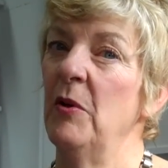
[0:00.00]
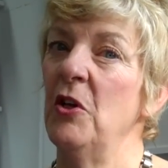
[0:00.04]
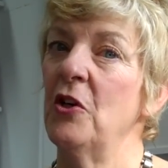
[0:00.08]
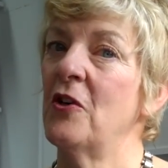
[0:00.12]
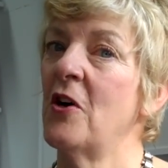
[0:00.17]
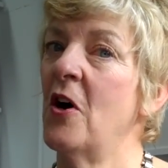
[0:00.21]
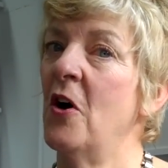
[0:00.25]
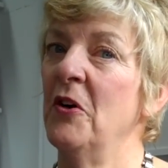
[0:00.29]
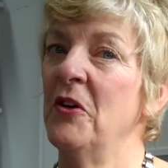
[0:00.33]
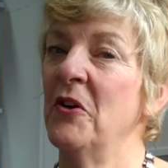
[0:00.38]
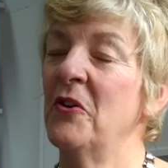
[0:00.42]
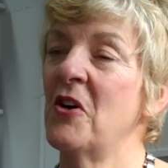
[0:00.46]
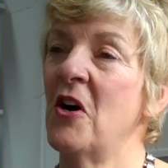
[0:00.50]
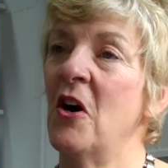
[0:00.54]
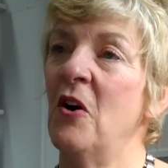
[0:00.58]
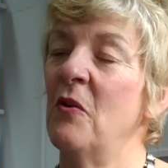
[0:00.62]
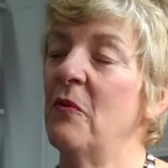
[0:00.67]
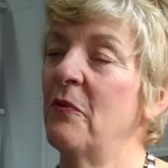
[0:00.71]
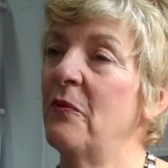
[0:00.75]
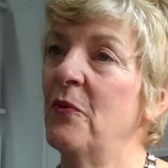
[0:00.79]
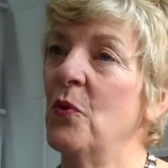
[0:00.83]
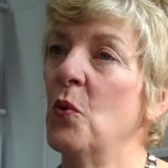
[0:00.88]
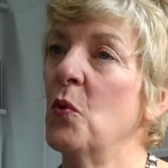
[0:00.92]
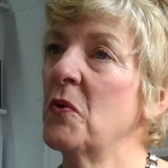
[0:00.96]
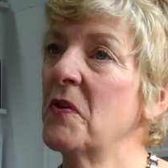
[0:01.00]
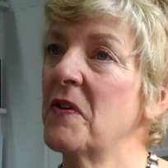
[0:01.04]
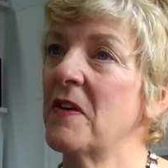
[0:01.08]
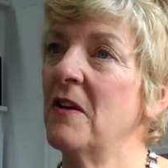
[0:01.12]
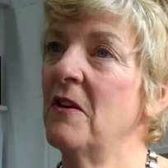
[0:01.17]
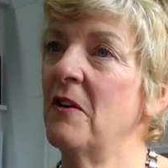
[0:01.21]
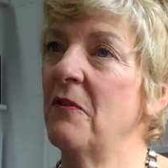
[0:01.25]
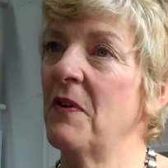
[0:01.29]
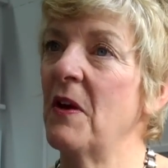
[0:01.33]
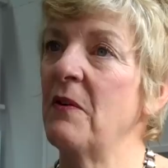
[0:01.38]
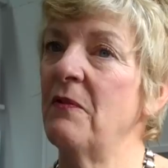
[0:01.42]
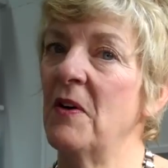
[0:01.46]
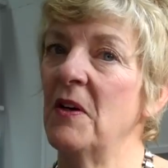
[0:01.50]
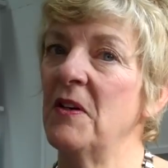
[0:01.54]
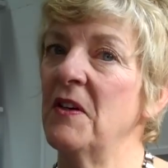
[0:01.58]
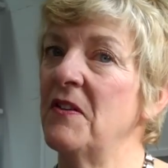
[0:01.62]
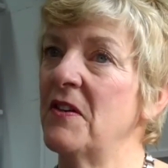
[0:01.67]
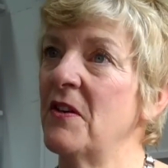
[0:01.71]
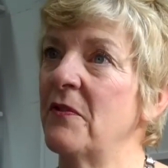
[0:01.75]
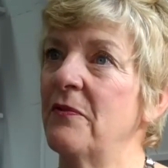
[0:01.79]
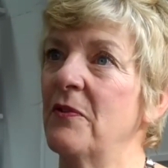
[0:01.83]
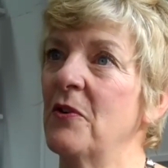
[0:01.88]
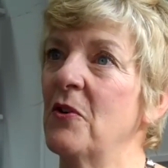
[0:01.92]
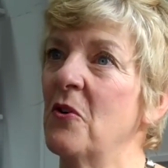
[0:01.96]
But you can't, you can't force, and if they find
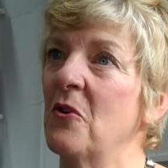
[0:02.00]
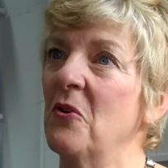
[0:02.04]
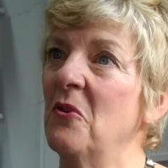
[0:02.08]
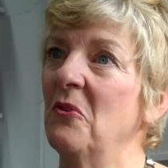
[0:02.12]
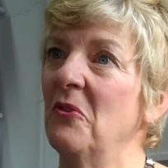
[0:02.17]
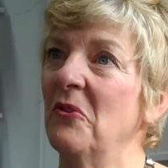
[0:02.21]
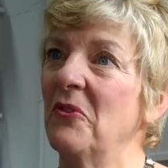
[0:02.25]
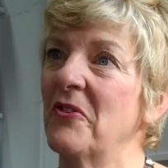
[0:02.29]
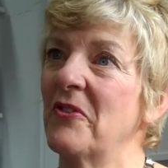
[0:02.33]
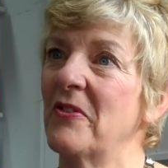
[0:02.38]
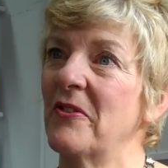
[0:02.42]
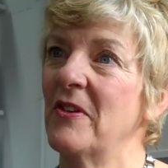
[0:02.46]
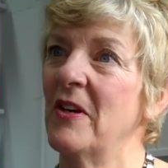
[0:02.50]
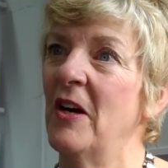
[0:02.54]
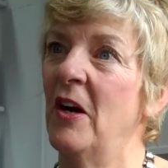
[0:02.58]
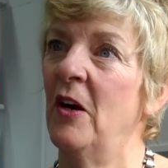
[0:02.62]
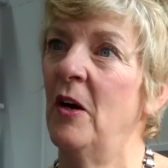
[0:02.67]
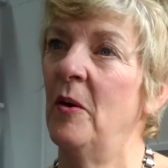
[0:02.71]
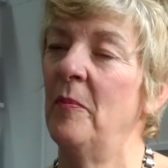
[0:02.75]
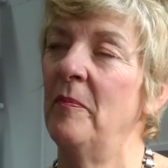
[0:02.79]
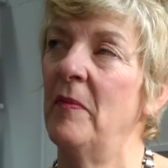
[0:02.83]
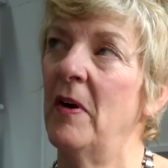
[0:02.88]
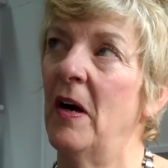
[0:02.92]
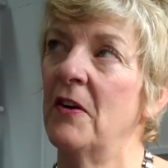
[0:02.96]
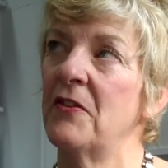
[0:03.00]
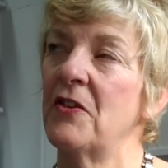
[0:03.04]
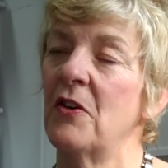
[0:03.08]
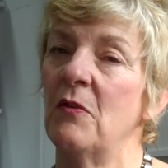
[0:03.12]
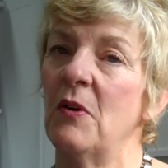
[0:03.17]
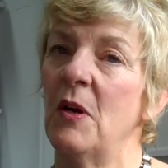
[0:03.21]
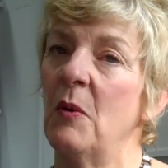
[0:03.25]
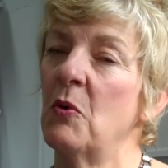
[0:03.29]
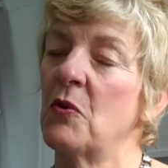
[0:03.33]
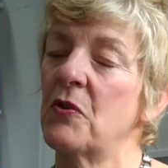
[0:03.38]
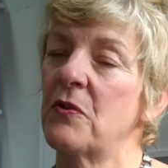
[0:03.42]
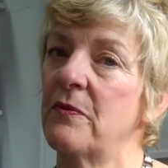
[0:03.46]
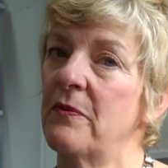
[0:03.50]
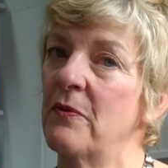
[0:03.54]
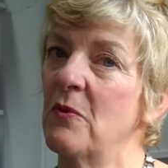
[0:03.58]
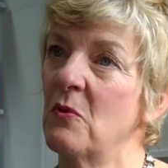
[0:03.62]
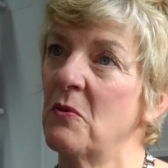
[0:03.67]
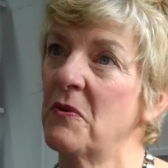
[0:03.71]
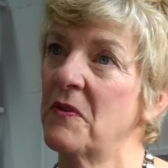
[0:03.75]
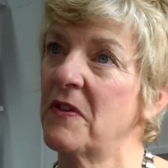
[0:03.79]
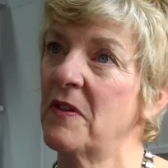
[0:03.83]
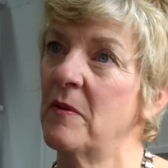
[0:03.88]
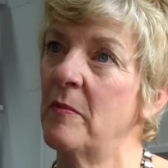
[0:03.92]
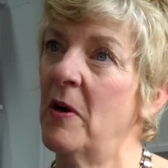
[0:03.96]
it difficult, um, I don't really want to
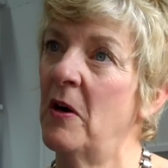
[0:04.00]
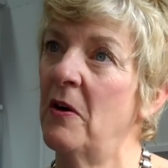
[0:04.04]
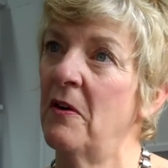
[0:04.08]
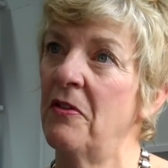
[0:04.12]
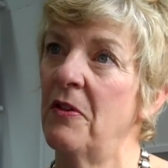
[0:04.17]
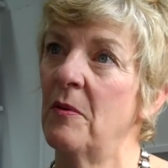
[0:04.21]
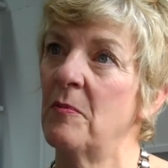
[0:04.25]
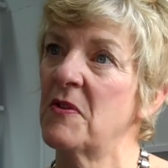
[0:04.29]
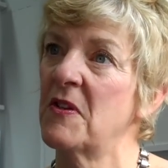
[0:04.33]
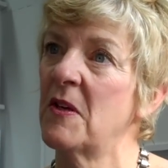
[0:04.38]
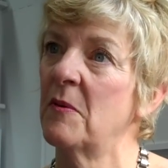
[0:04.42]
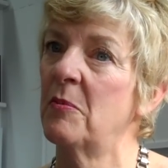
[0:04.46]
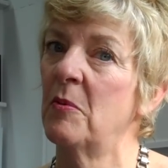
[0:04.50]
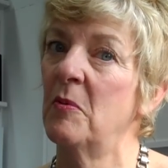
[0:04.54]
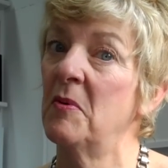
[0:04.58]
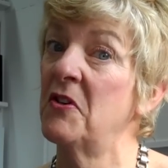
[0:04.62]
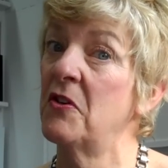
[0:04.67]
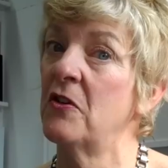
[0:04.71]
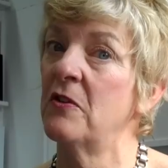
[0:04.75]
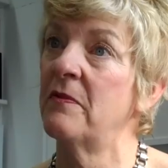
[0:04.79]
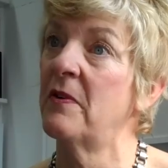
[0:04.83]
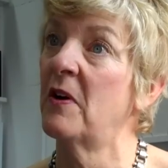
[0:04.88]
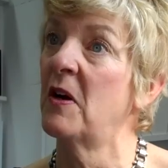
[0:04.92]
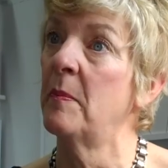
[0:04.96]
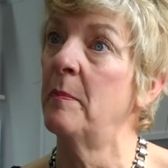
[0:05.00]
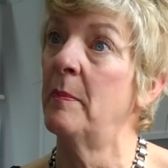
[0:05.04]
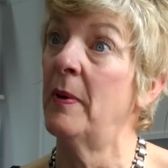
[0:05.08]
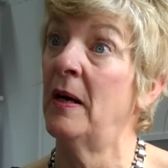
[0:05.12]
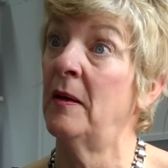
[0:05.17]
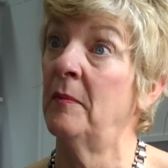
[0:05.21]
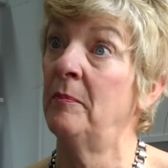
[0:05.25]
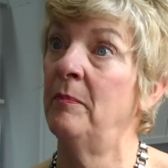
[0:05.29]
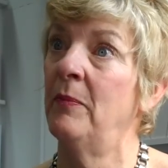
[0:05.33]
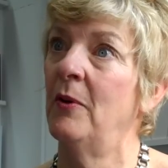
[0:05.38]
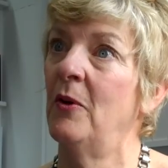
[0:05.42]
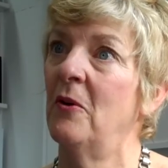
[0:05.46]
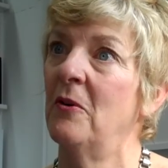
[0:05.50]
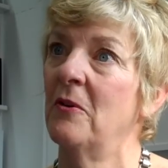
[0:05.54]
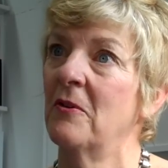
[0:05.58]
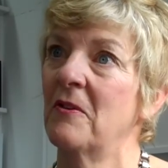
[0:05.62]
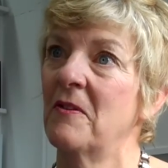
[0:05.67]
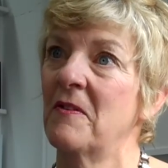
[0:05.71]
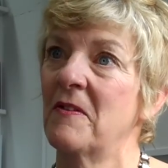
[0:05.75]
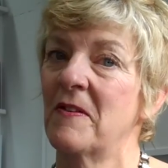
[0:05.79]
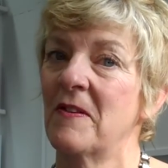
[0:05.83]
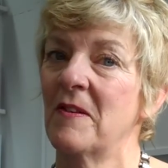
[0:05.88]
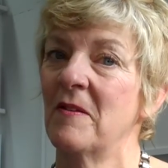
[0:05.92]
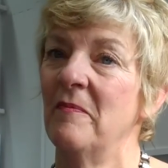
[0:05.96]
force them either, because they'll probably do very bad
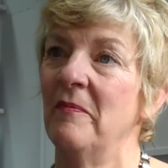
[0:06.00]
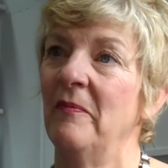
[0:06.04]
blogs.